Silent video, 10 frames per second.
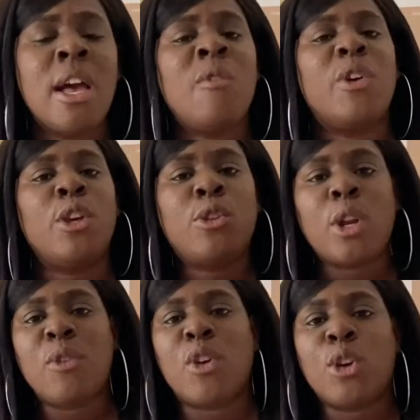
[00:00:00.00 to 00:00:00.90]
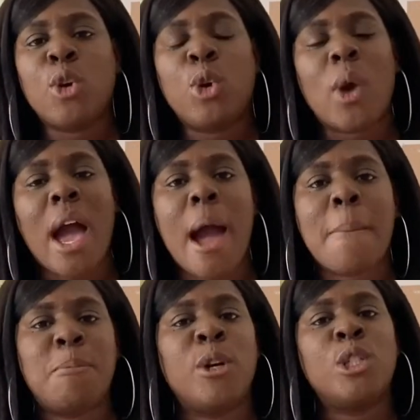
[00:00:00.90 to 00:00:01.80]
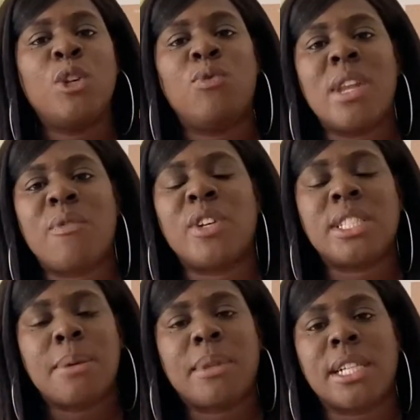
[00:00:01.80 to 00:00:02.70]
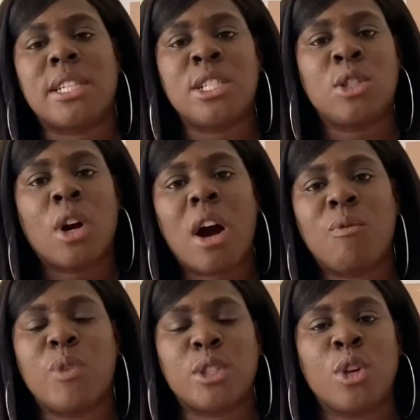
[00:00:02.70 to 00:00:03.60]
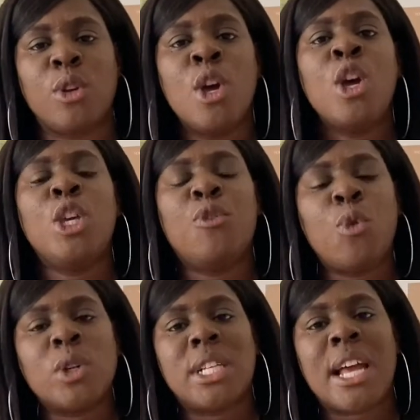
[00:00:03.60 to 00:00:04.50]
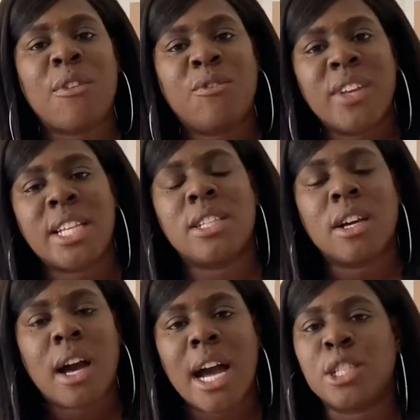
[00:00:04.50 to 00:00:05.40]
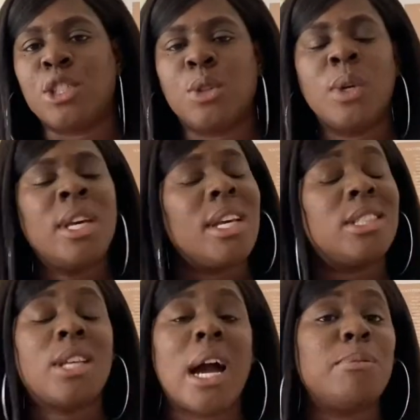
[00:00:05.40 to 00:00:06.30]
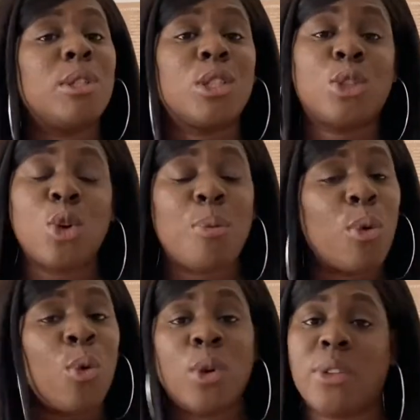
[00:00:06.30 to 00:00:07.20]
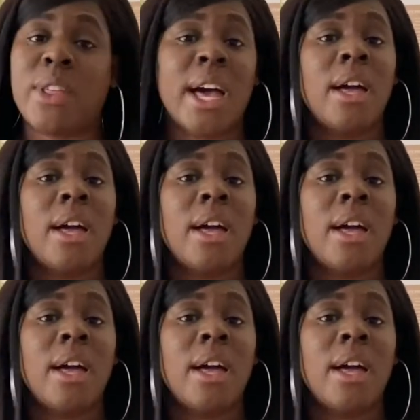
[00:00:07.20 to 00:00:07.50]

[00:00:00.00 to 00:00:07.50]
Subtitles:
that you don't even know you have because you've never stepped outside your comfort zone. You've always allowed fear to guide you. It's time to stop all of that. I